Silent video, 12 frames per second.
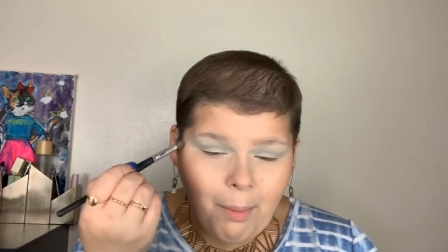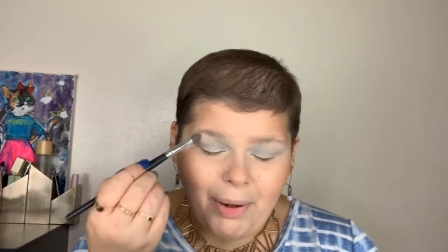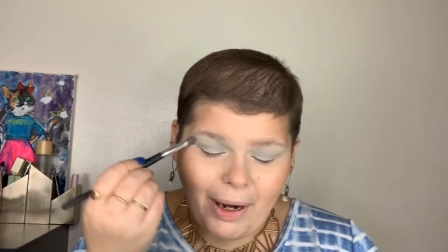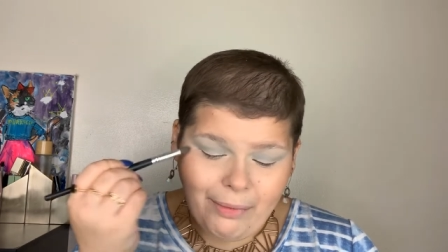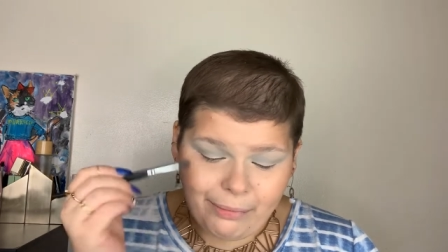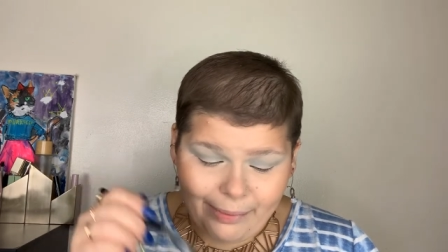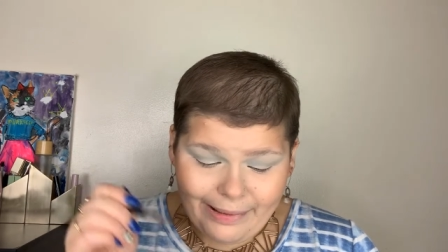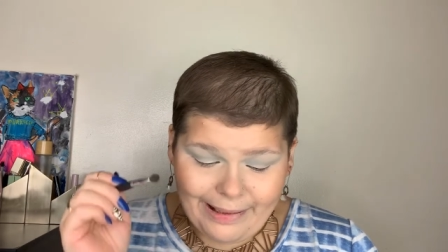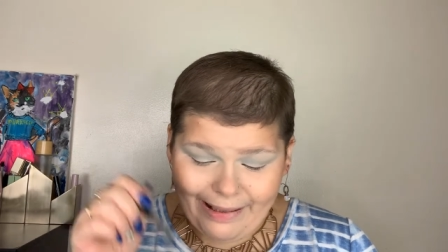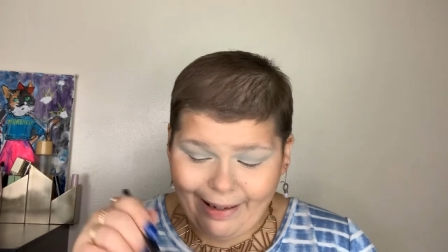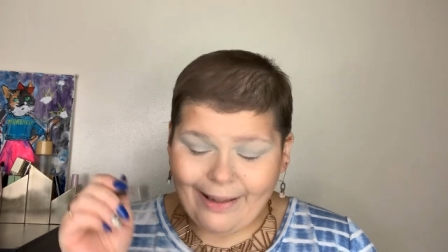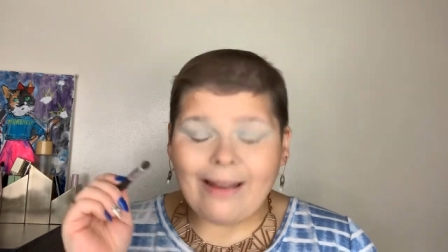But I really
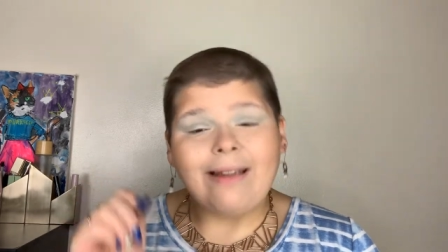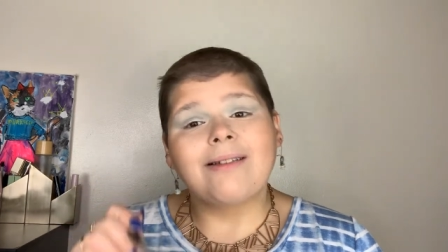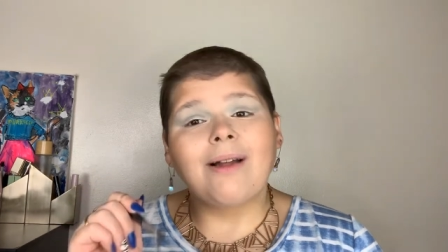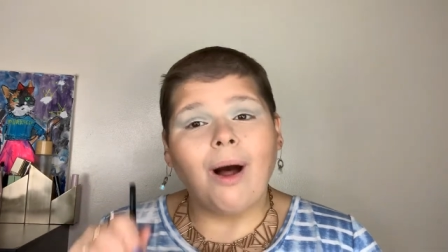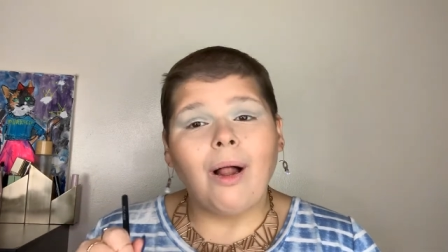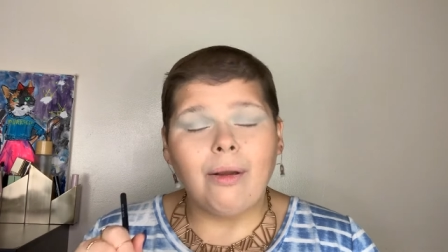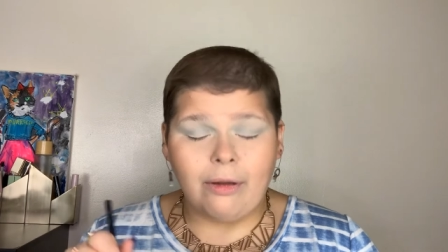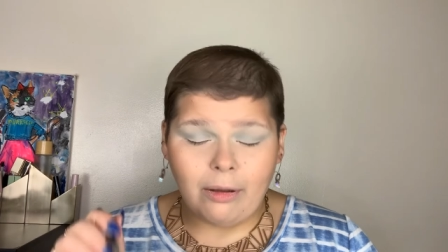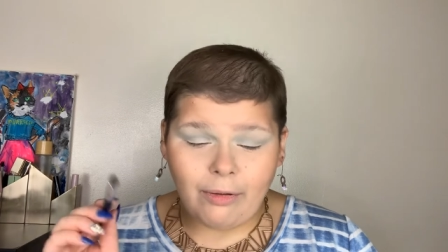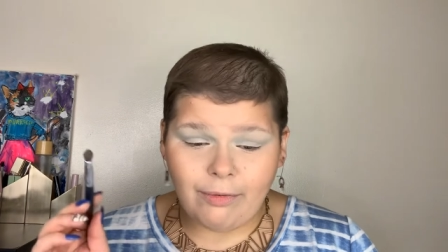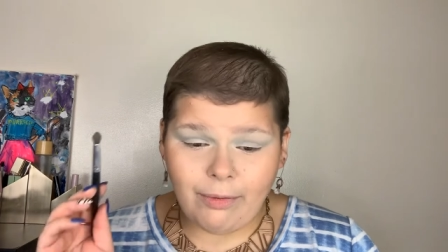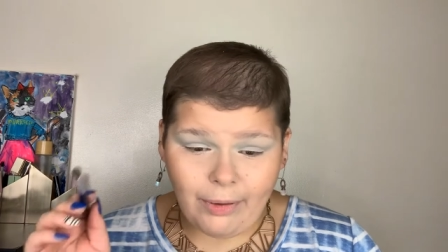like this
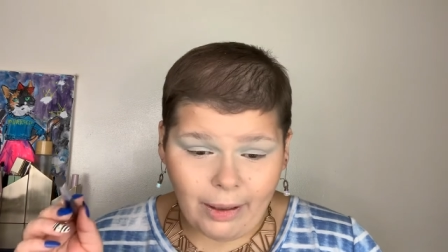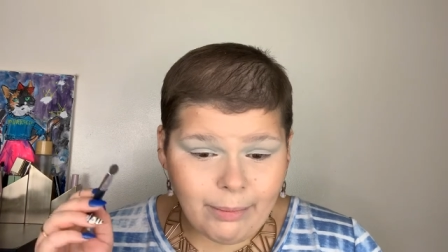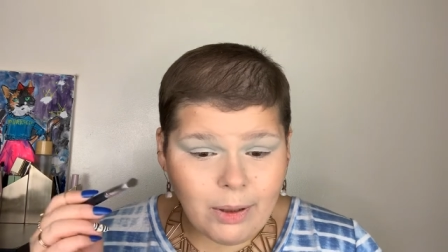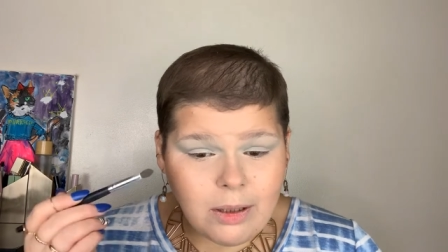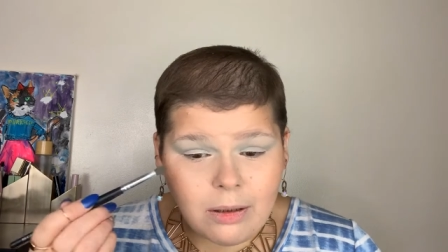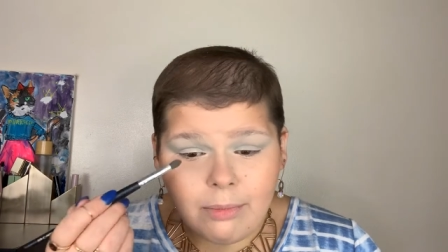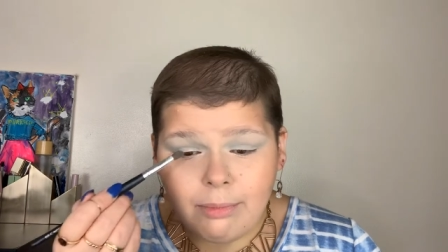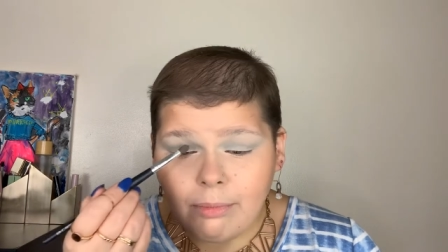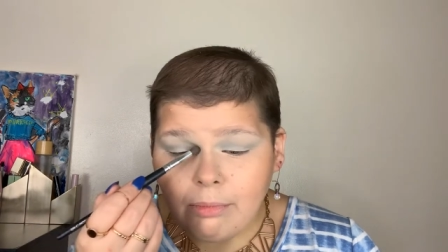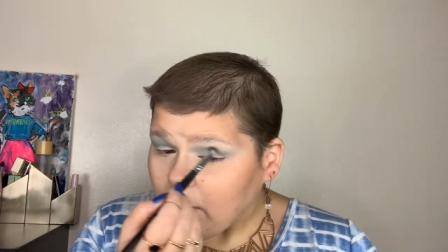color for that reason.